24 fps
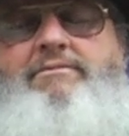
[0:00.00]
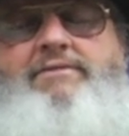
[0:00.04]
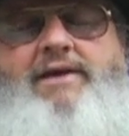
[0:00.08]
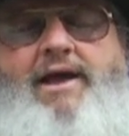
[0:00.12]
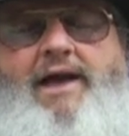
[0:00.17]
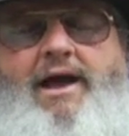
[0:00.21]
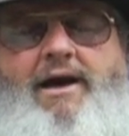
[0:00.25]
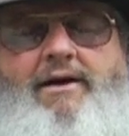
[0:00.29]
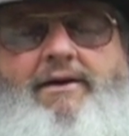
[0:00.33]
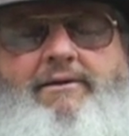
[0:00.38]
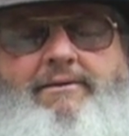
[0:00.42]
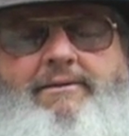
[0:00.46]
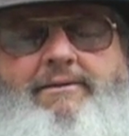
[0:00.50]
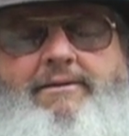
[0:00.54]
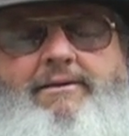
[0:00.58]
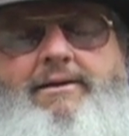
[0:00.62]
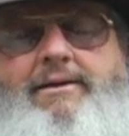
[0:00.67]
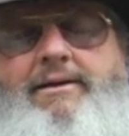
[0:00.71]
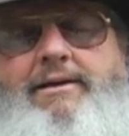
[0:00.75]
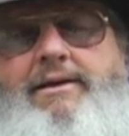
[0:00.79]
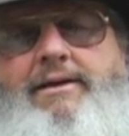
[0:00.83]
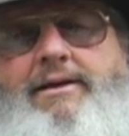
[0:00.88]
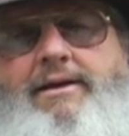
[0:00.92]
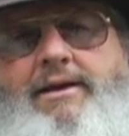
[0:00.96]
down
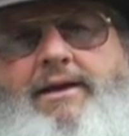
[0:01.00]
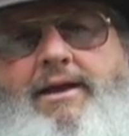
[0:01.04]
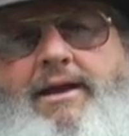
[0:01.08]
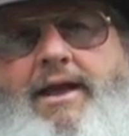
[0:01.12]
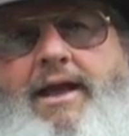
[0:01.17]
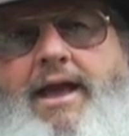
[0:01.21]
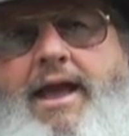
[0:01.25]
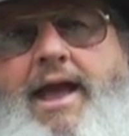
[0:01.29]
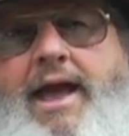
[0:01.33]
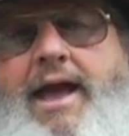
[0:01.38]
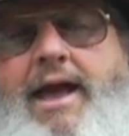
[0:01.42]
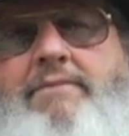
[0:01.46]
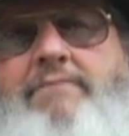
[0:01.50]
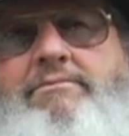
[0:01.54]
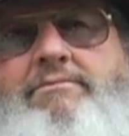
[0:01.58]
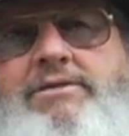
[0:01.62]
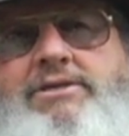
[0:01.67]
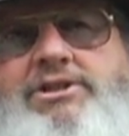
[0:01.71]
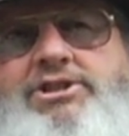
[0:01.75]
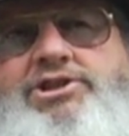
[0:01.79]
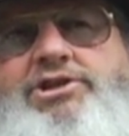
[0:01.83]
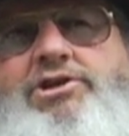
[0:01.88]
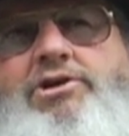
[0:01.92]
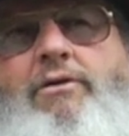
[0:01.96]
and
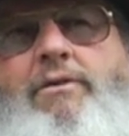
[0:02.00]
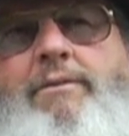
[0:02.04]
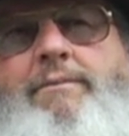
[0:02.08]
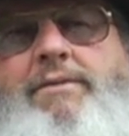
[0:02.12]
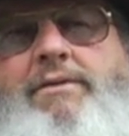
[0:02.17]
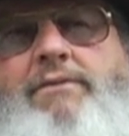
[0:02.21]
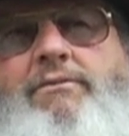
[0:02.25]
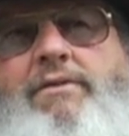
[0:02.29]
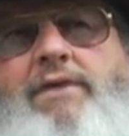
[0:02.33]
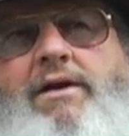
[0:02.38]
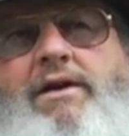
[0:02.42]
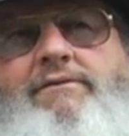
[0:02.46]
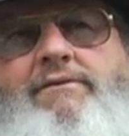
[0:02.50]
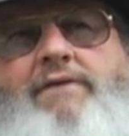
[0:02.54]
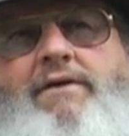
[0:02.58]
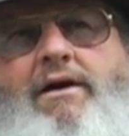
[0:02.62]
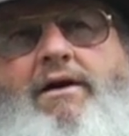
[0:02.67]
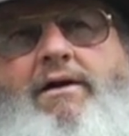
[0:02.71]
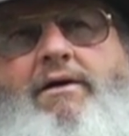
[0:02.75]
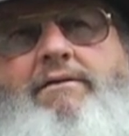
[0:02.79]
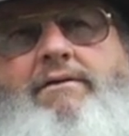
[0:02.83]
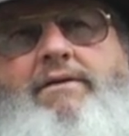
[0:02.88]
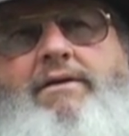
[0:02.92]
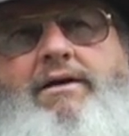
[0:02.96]
show up at one of
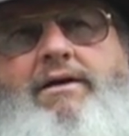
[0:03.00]
our